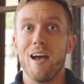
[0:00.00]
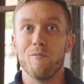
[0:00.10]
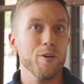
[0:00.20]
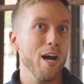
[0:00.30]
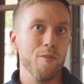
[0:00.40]

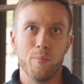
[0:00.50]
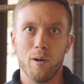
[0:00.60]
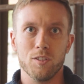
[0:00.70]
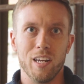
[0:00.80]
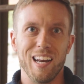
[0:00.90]
every other
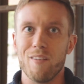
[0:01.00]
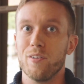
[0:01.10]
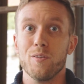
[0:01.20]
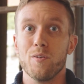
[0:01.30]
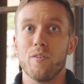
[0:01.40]
person and
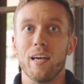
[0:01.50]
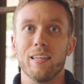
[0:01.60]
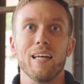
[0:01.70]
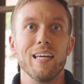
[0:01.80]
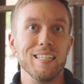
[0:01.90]
every other thing
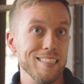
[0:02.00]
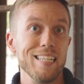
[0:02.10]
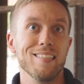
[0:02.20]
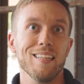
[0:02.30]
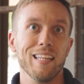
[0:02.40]
that
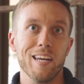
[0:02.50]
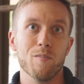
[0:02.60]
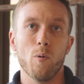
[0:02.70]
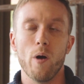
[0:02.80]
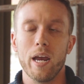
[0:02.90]
exists in the land
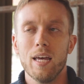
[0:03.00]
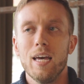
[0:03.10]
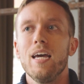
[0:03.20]
of point,